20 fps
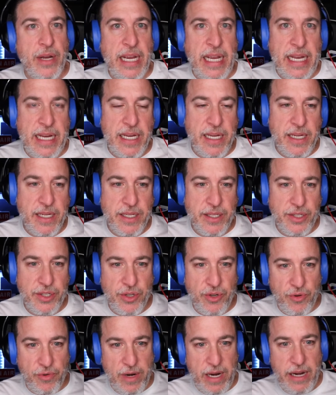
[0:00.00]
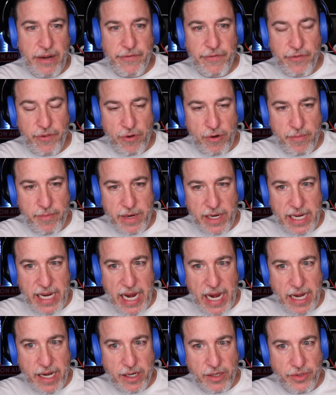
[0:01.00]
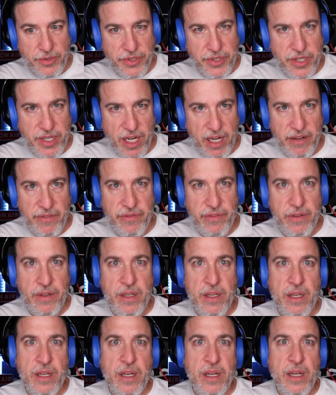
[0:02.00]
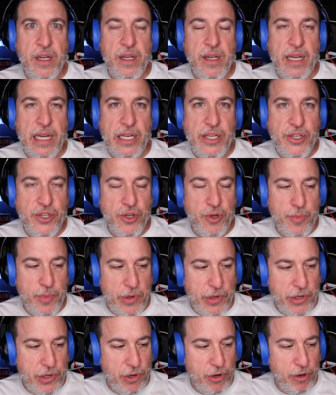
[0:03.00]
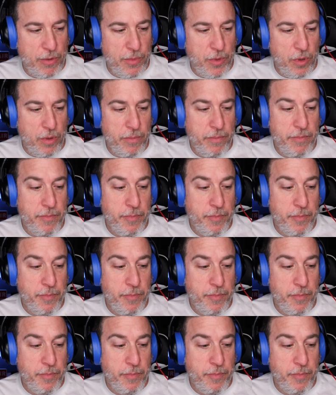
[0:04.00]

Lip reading: it is great for mechanical stuff and super durable.